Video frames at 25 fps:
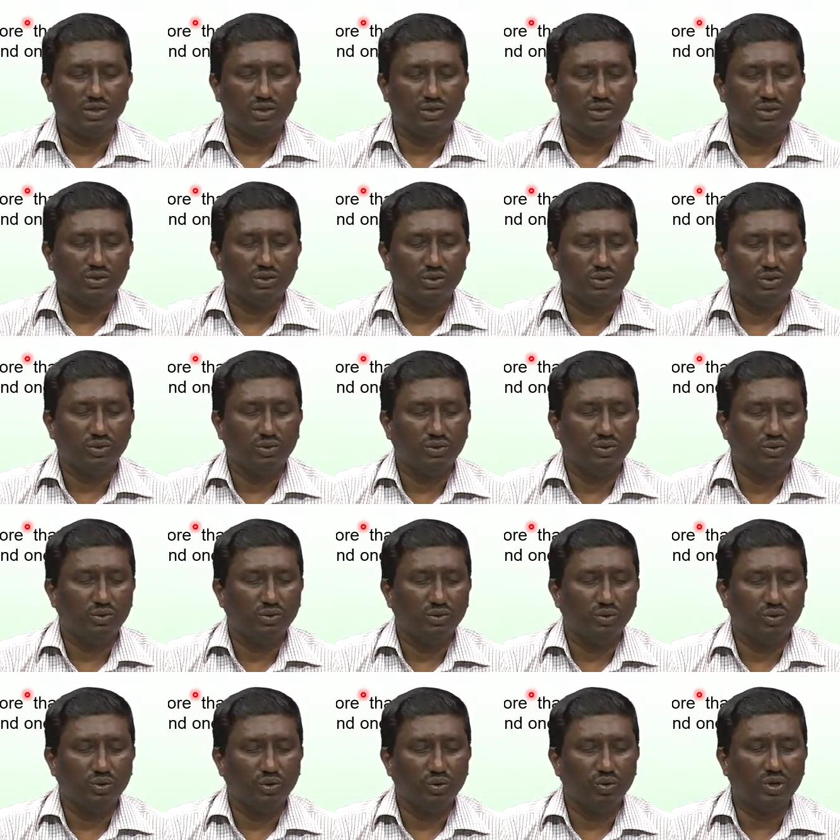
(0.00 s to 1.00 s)

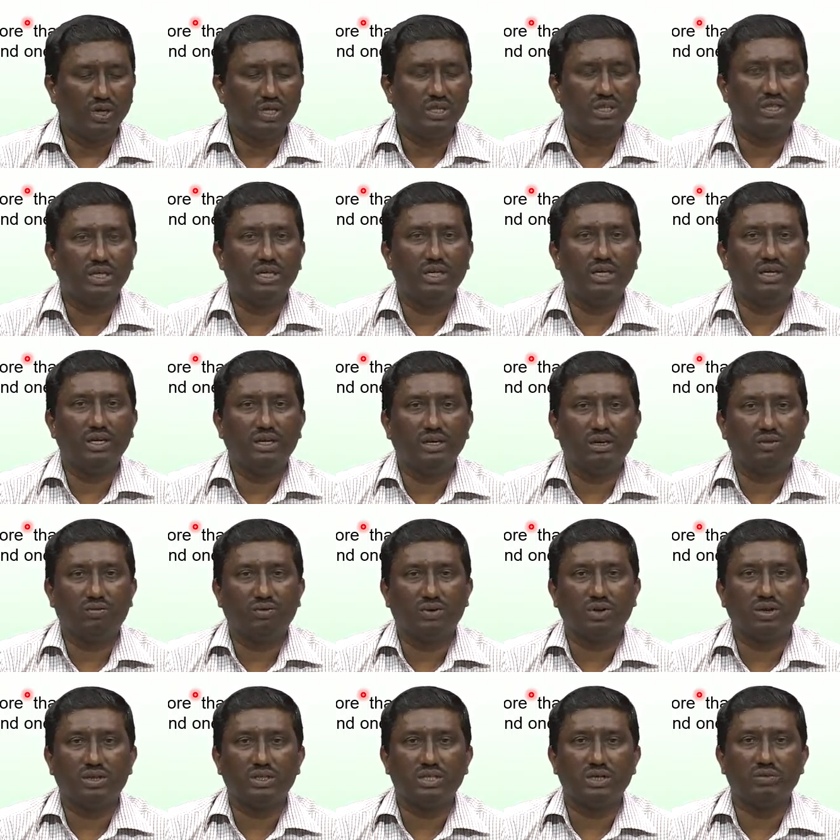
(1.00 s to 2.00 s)
So, you can see here
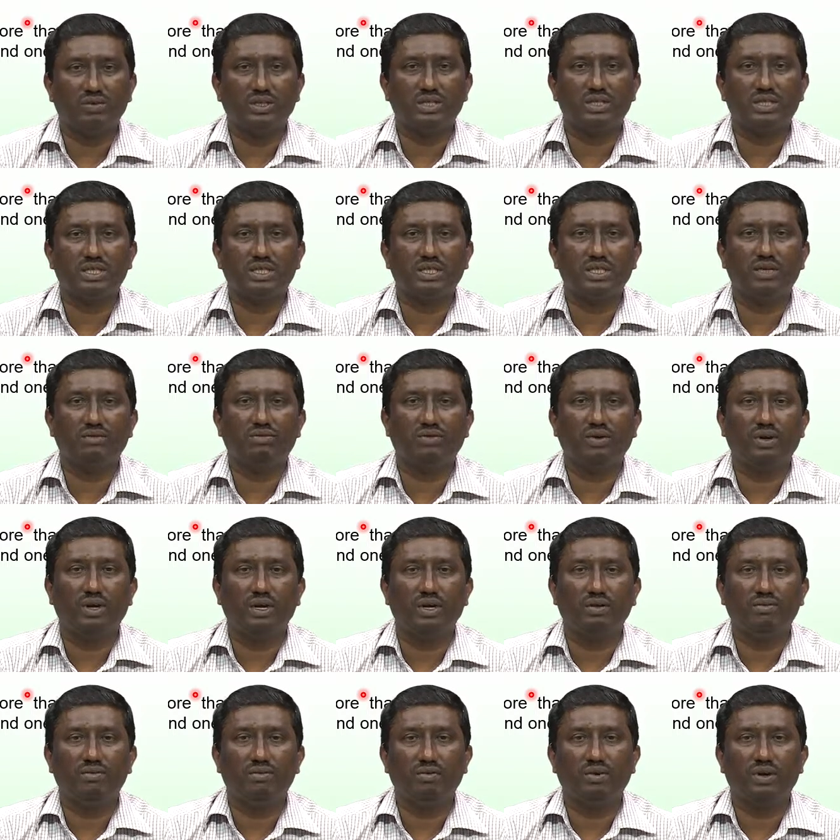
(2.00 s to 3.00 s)
for a
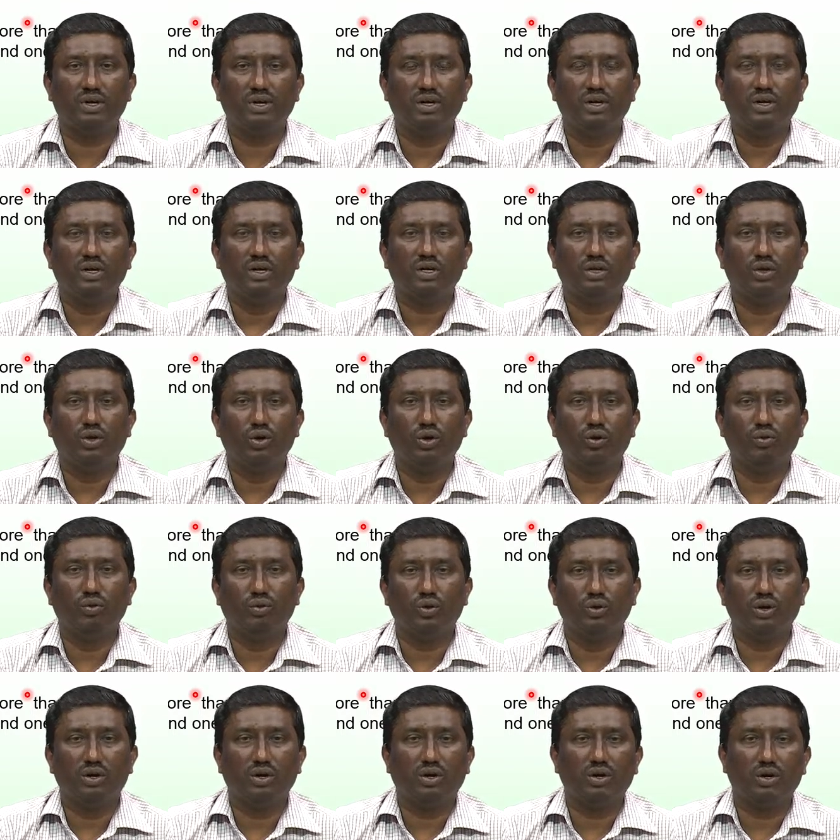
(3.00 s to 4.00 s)
765
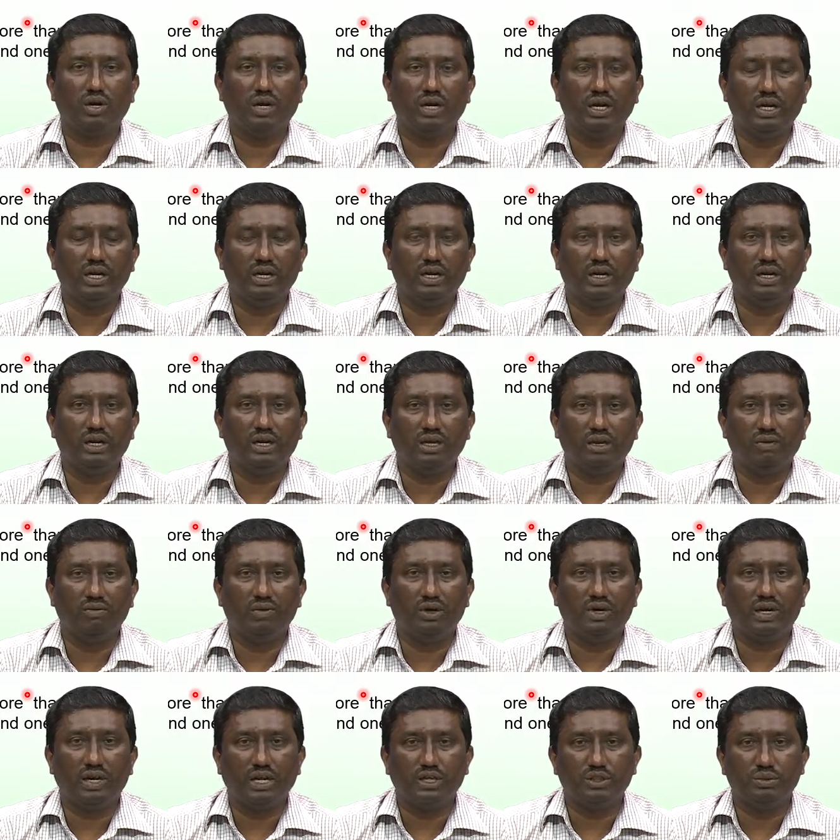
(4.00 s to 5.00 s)
kilovolt or 800
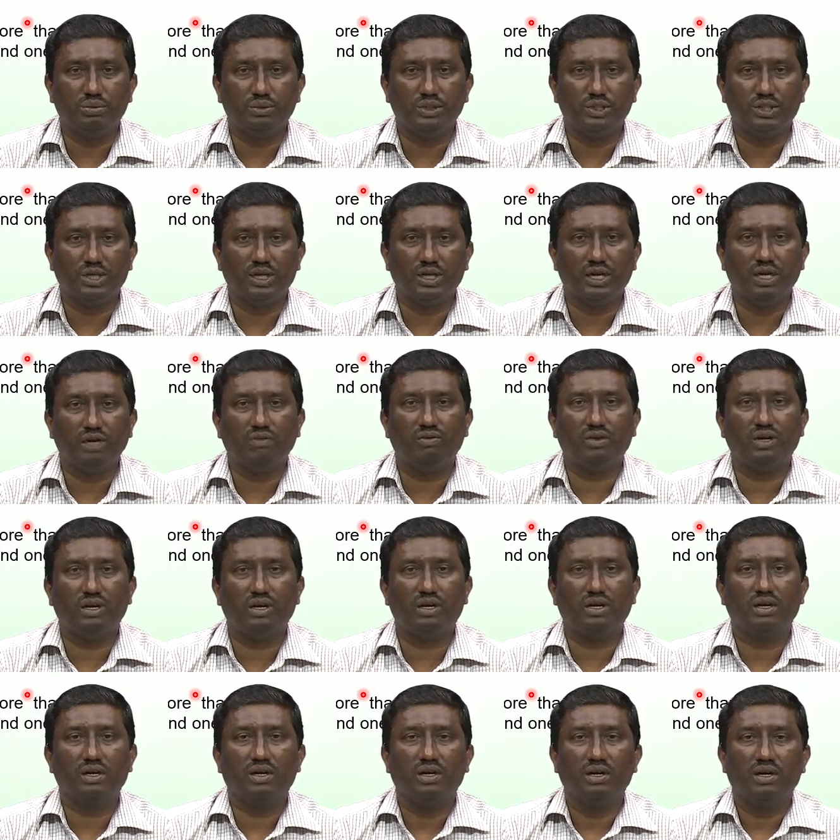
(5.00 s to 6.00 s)
kV transmission
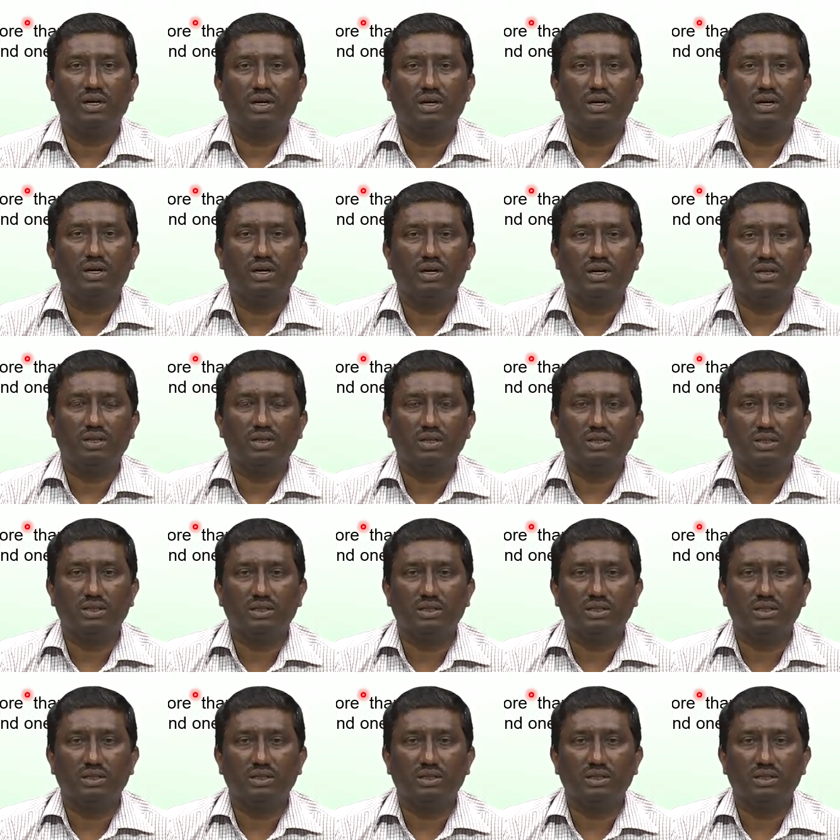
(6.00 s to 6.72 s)
network, the